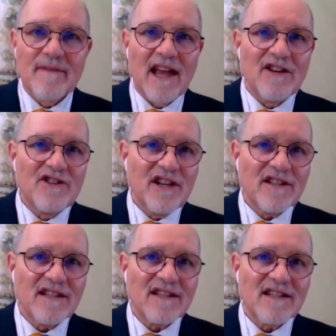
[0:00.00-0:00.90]
And
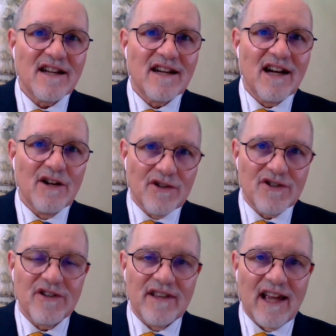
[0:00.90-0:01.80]
Jesus
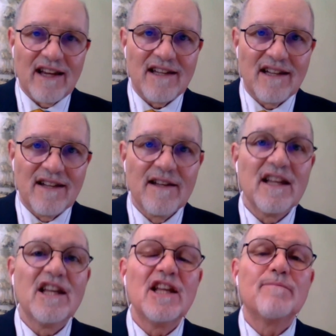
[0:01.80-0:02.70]
understood that.
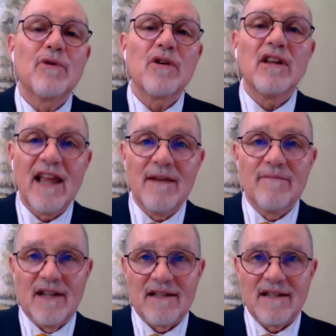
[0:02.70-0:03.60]
He
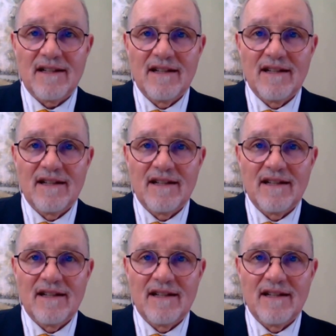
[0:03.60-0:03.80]
proclaimed it.